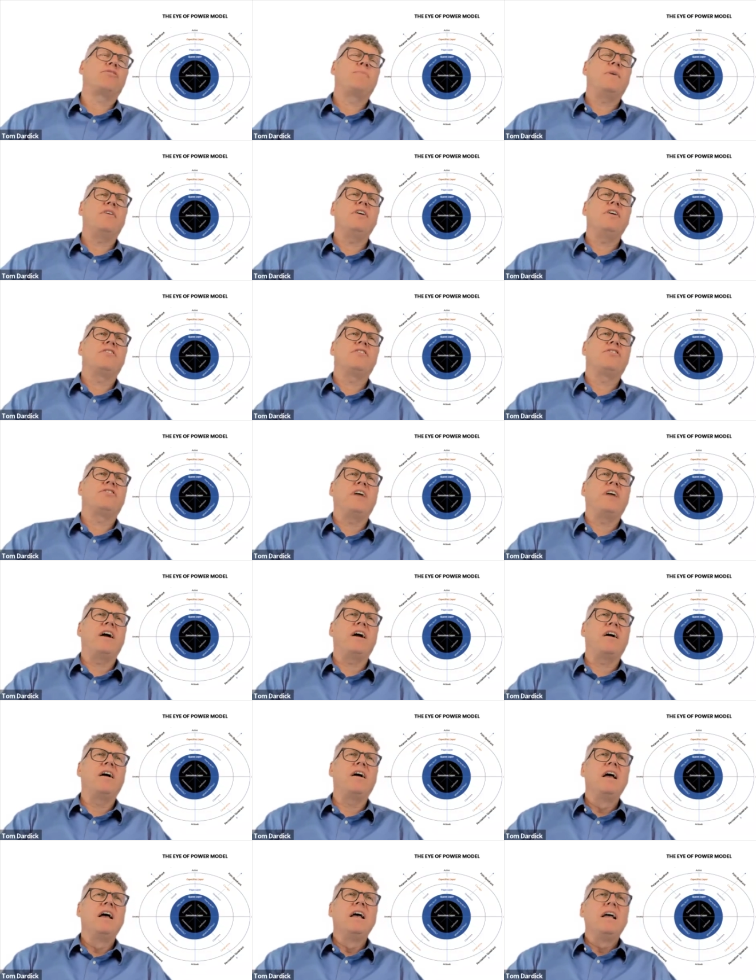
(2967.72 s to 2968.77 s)
experience
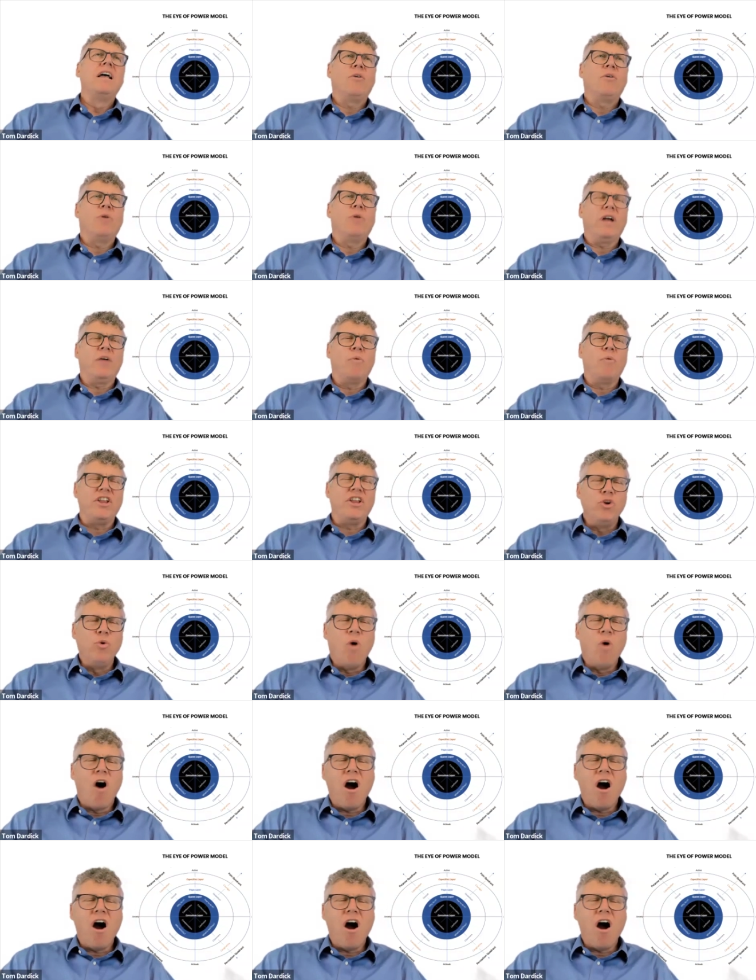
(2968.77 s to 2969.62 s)
there, when you